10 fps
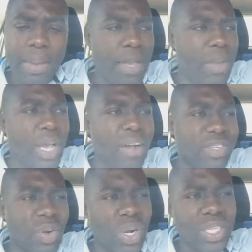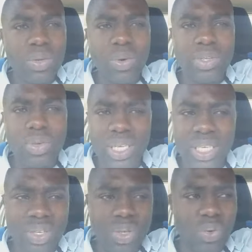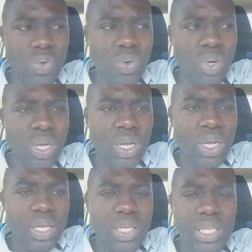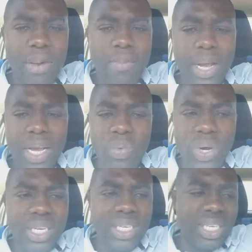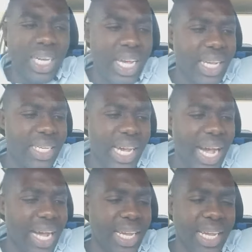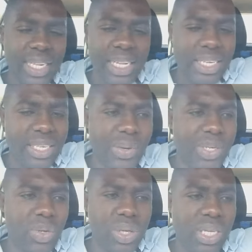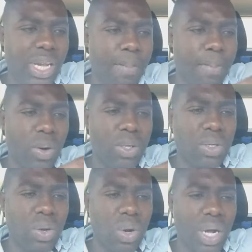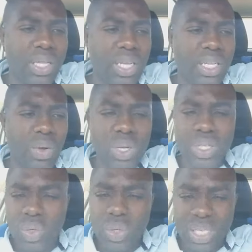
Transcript: Maybe afterwards, he was talking to some NYDA guy, and then they were talking about, I think there was June